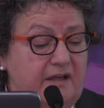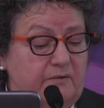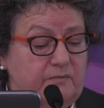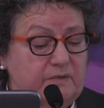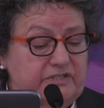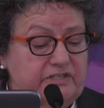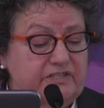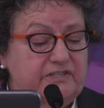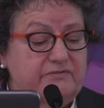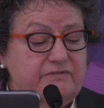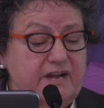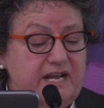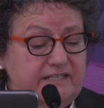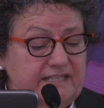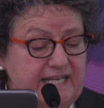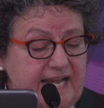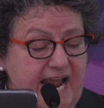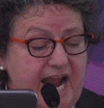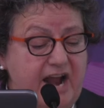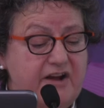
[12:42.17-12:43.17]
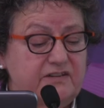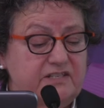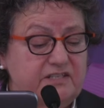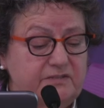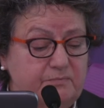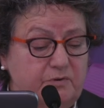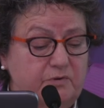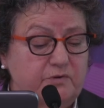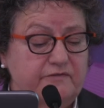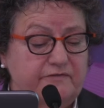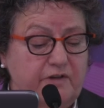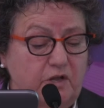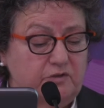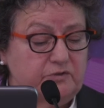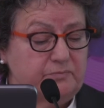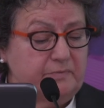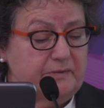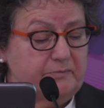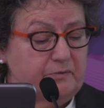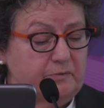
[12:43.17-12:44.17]
which is around care and support of
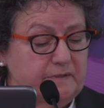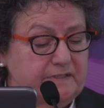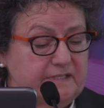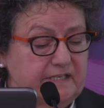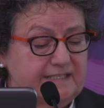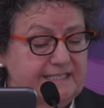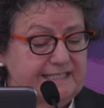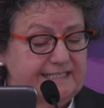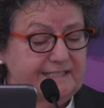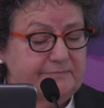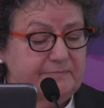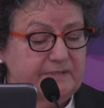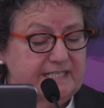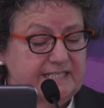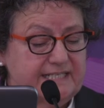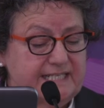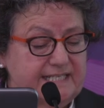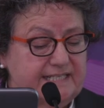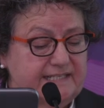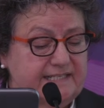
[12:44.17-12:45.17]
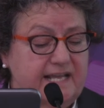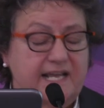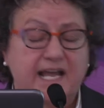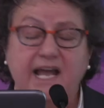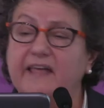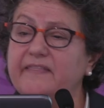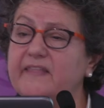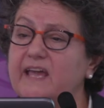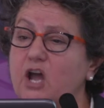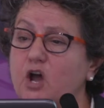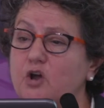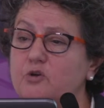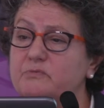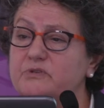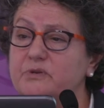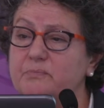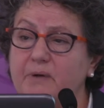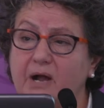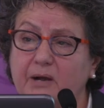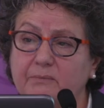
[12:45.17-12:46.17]
older people with learning disabilities, and they hope
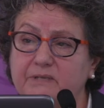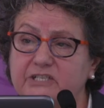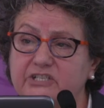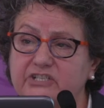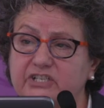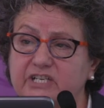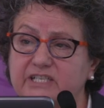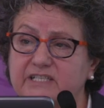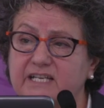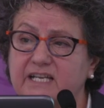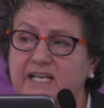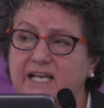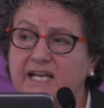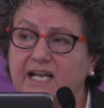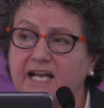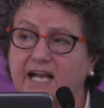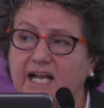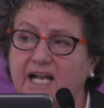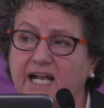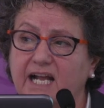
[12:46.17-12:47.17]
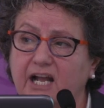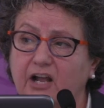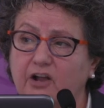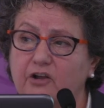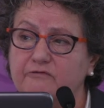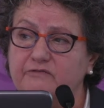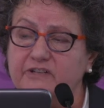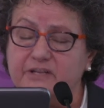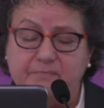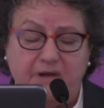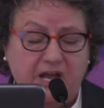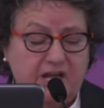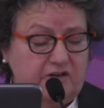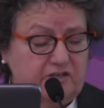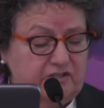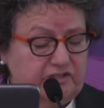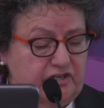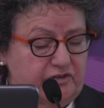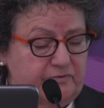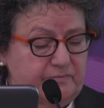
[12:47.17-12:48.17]
to publish it hopefully by
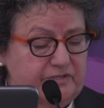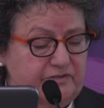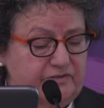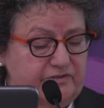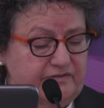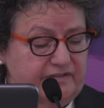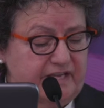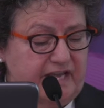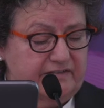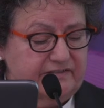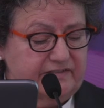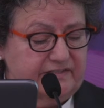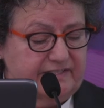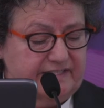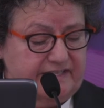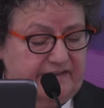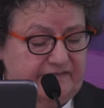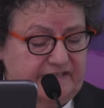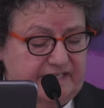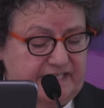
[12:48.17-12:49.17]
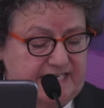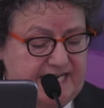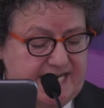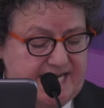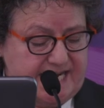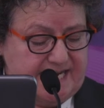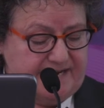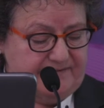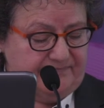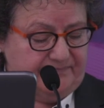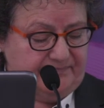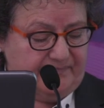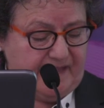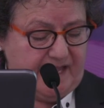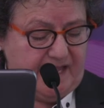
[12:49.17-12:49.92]
October 2017.